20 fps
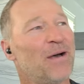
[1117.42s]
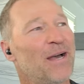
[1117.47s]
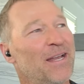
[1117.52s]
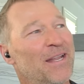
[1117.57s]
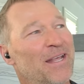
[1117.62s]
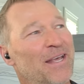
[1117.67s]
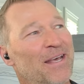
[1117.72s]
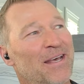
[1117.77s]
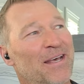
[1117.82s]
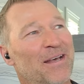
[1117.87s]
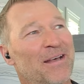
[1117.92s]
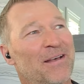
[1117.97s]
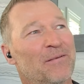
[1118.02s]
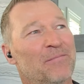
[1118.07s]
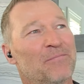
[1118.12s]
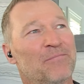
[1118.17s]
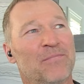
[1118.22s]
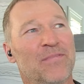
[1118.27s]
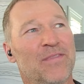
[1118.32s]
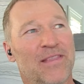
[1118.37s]
But
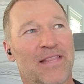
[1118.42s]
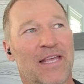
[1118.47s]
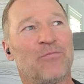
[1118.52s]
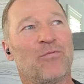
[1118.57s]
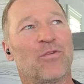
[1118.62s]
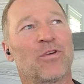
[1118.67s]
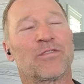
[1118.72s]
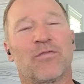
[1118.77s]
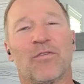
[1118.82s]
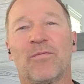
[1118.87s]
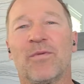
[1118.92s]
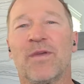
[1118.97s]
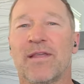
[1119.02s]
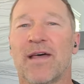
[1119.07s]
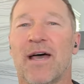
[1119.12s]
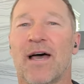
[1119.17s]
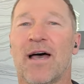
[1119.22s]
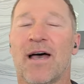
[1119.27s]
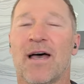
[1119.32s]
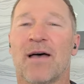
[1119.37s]
that was for me
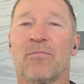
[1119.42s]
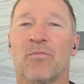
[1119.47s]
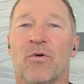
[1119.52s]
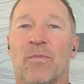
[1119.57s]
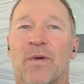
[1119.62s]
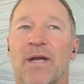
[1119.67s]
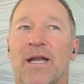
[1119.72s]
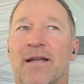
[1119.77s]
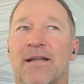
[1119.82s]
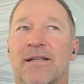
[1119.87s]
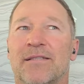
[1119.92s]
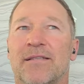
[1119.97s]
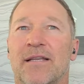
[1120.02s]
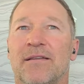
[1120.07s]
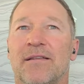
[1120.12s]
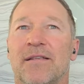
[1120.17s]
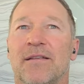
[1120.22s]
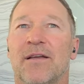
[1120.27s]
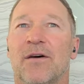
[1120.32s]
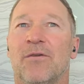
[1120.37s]
the aha moment. And I
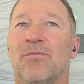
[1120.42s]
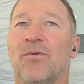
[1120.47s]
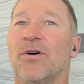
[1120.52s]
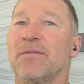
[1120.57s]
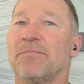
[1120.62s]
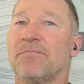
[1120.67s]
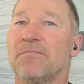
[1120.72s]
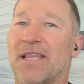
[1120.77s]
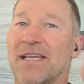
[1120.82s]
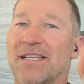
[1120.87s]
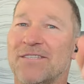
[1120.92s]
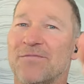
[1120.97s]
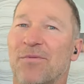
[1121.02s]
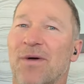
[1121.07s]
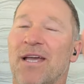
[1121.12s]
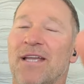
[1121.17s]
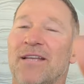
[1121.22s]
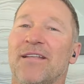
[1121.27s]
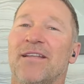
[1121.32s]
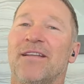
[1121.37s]
said, you know what? That's
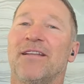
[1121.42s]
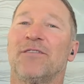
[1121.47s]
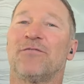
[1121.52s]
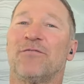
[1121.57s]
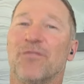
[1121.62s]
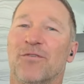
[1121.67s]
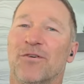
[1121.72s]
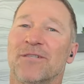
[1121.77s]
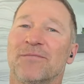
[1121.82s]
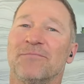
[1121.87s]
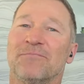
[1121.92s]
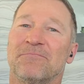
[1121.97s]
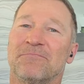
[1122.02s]
why I did it for.